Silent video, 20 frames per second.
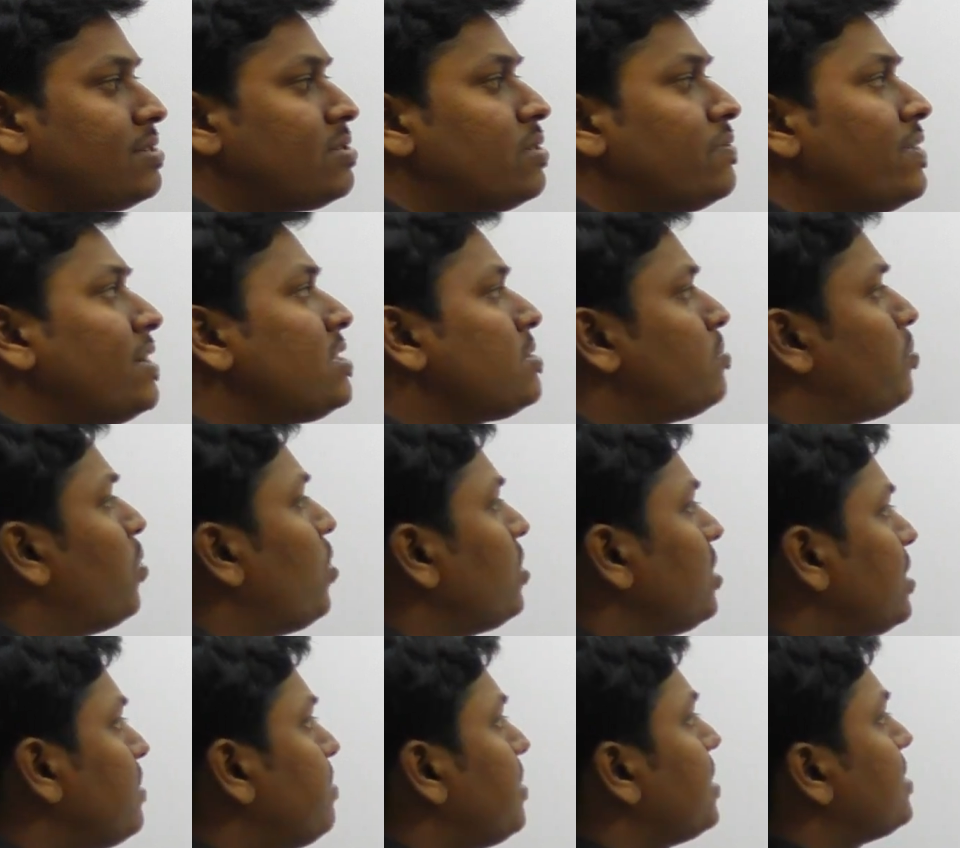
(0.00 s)
So friends,
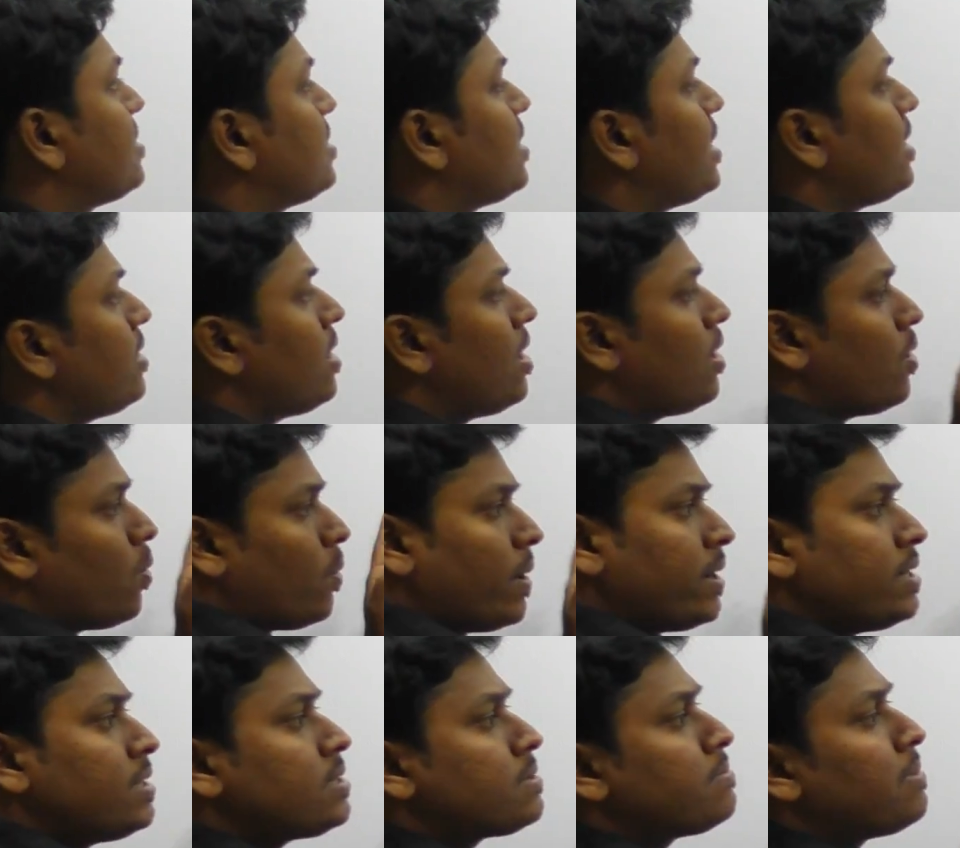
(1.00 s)
both the person, right,
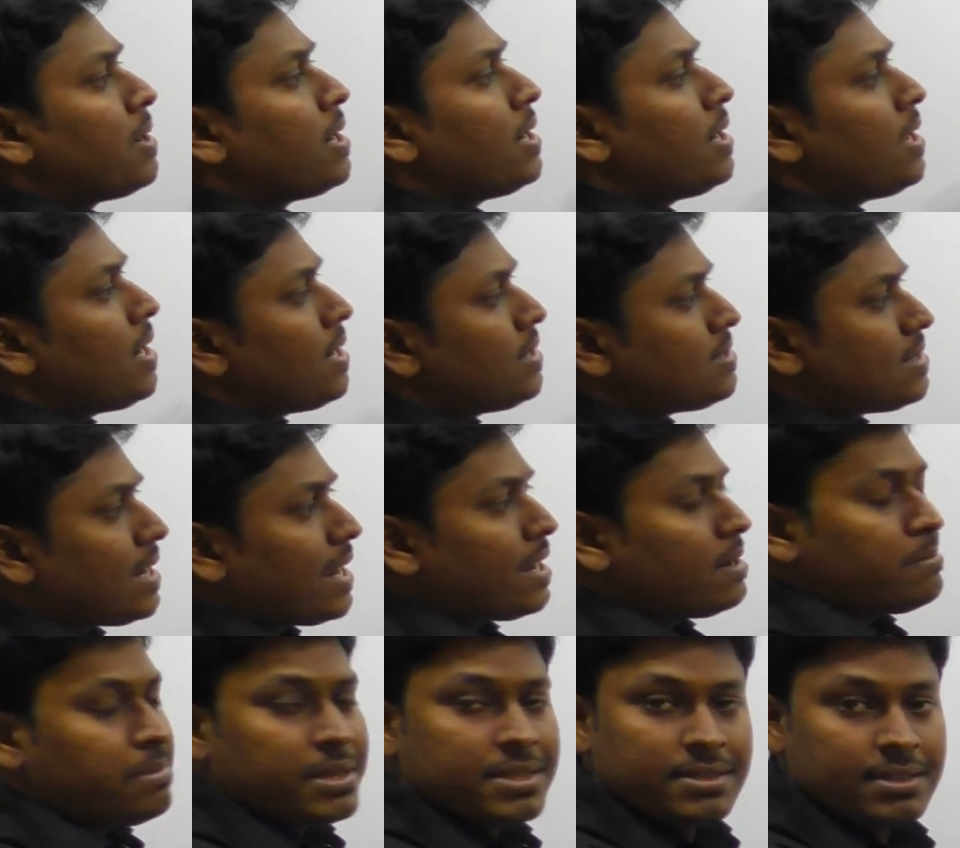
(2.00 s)
one is Bala and
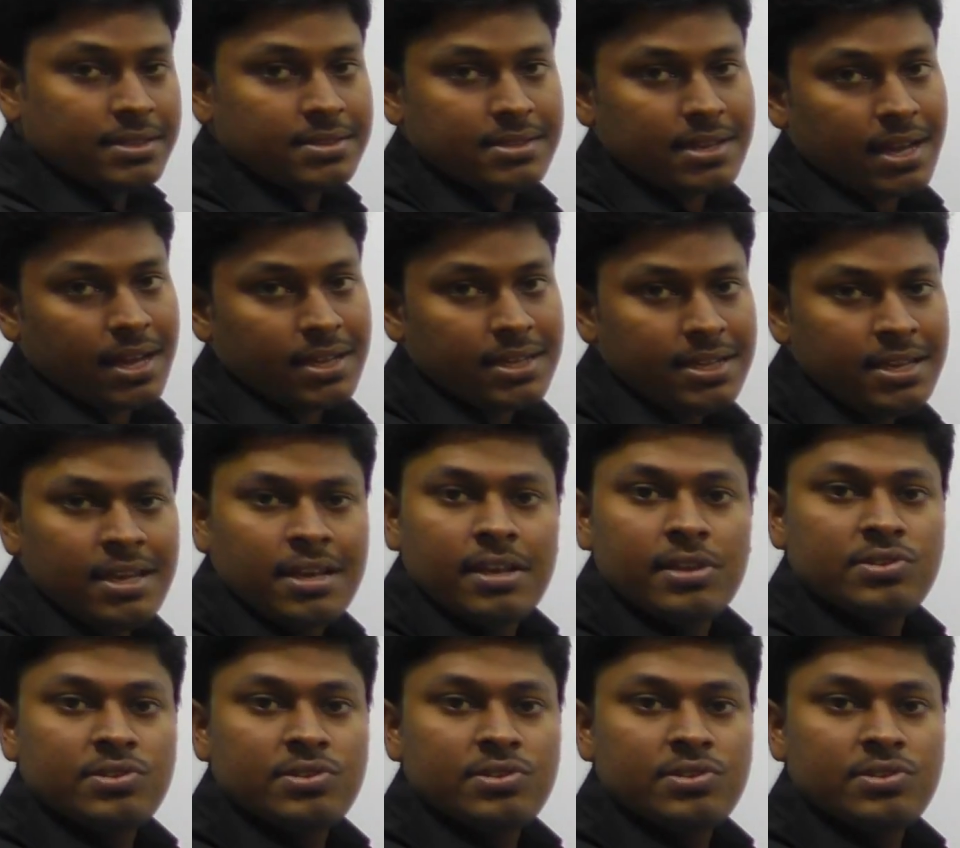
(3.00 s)
second person is Adi.